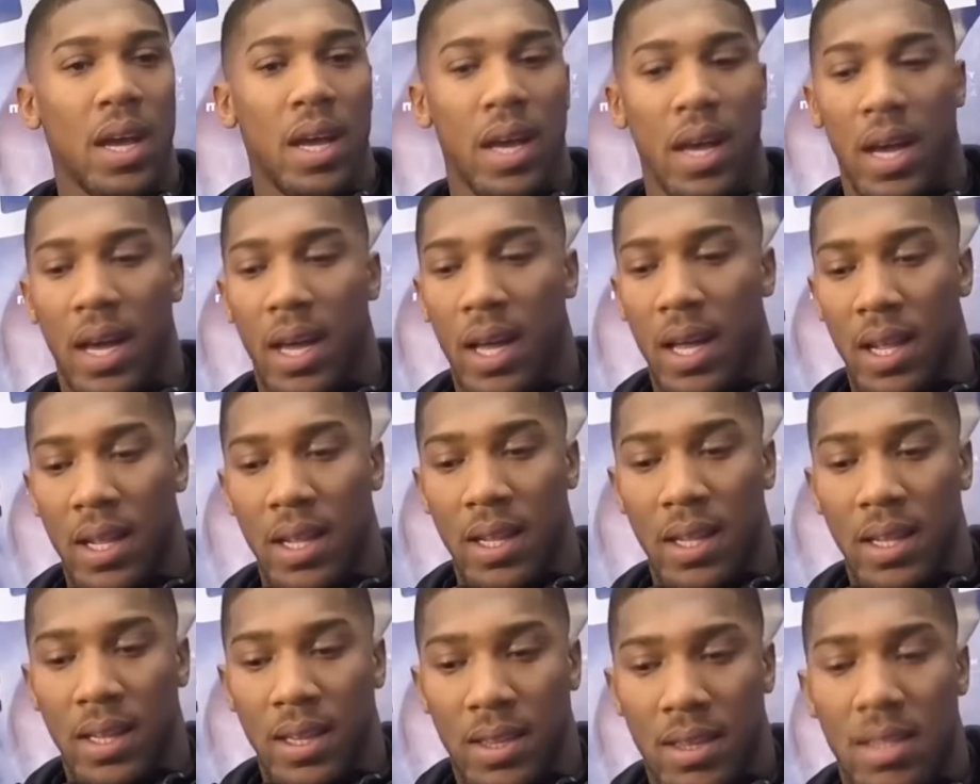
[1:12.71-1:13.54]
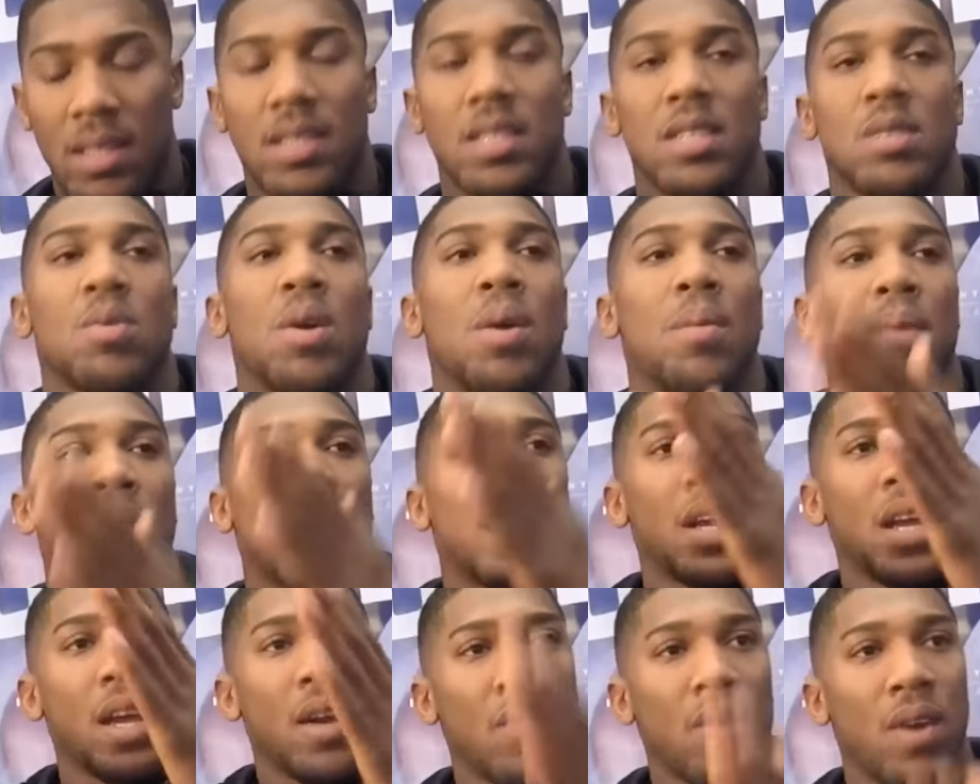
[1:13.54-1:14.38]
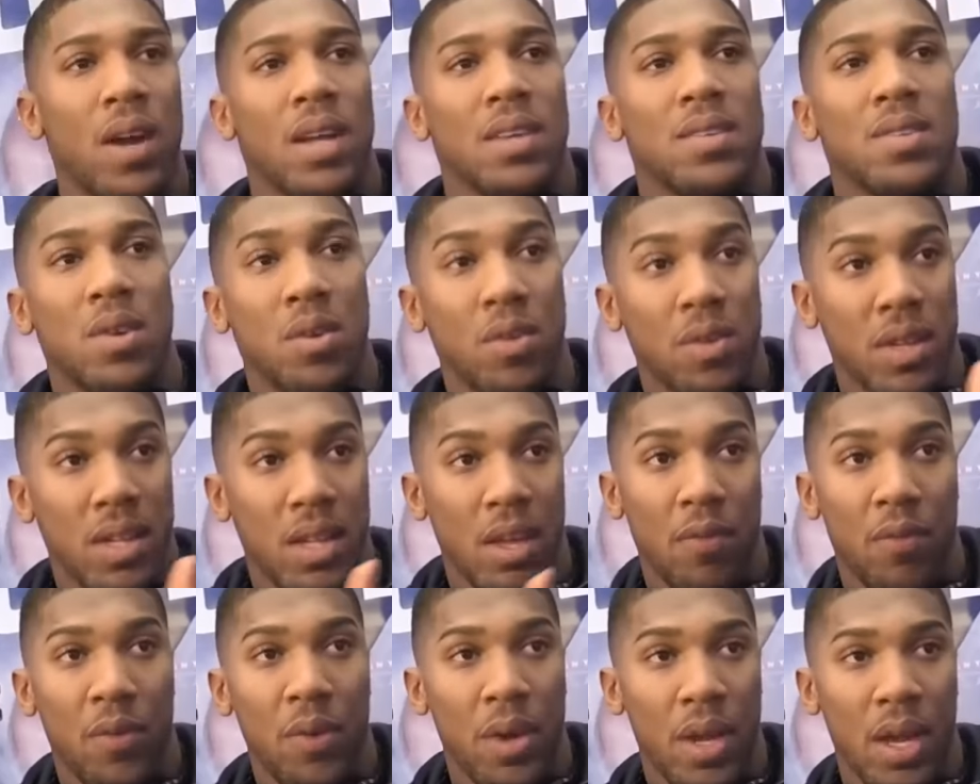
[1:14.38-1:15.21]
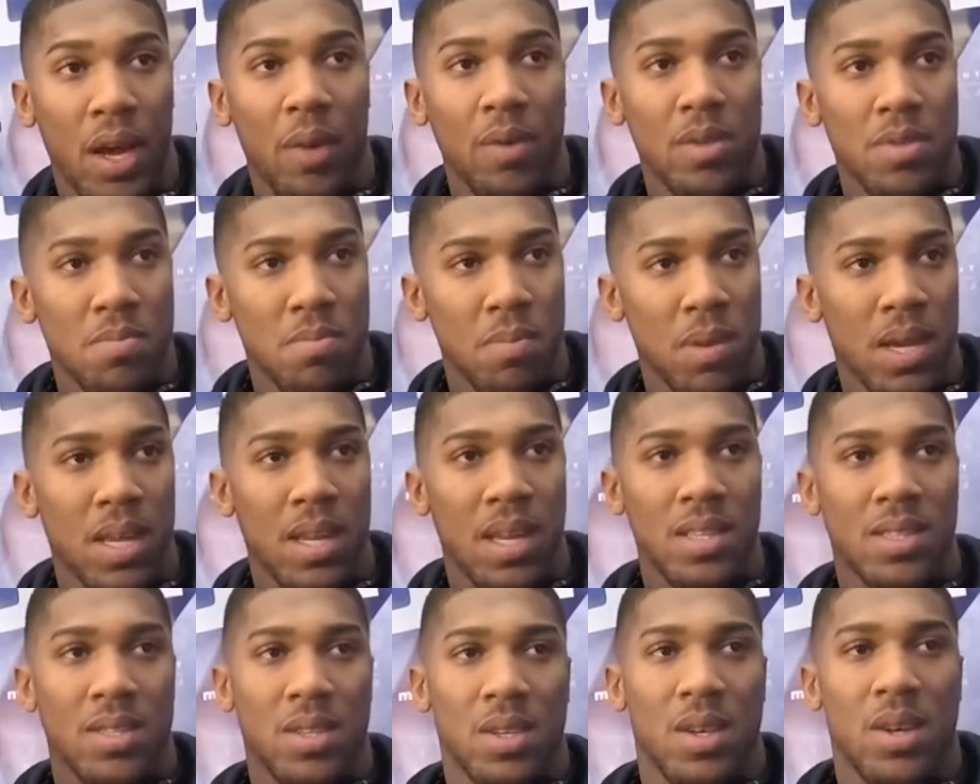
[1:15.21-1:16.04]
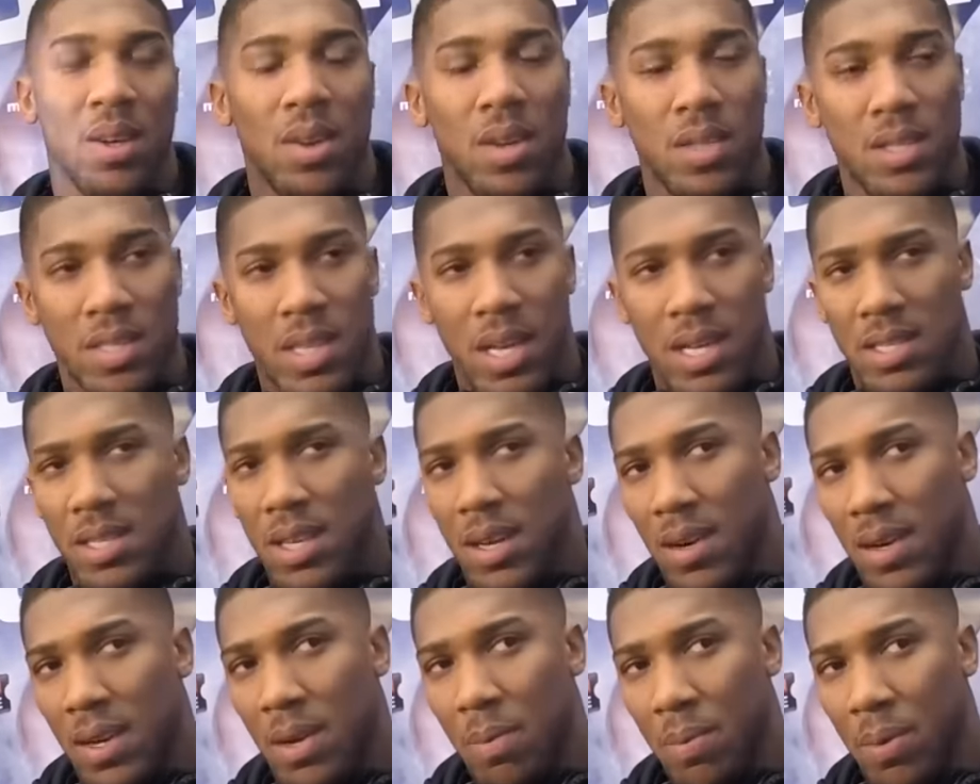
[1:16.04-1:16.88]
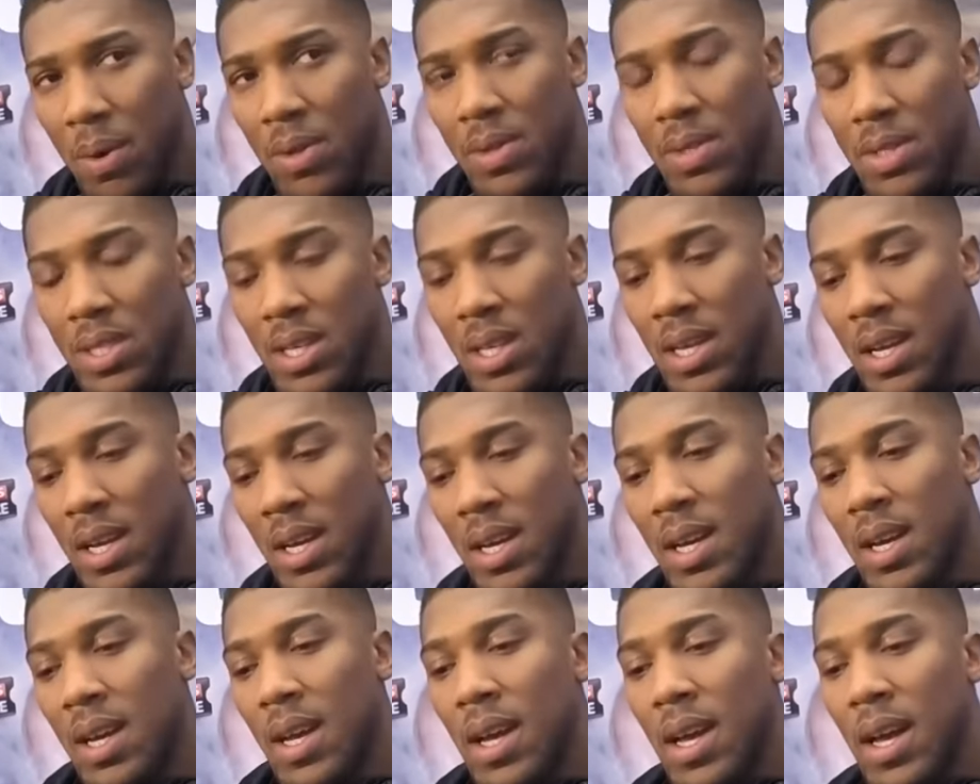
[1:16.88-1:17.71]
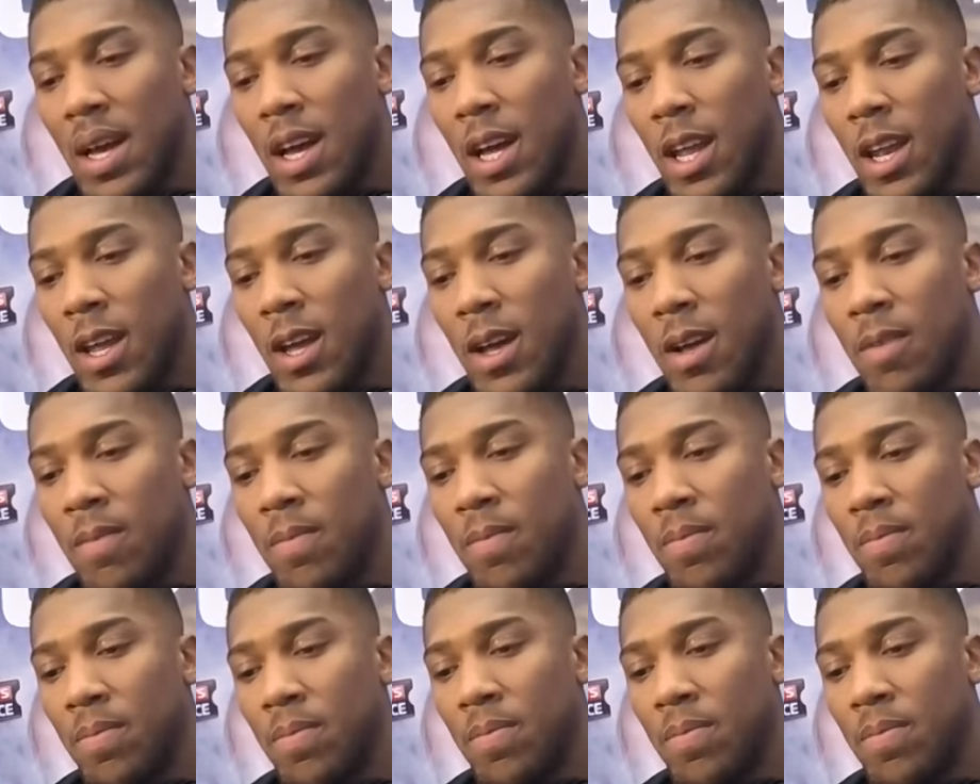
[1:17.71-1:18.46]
And this is what I'm going to get right. So if that was me and I took a loss, that's how I'd approach it. And um,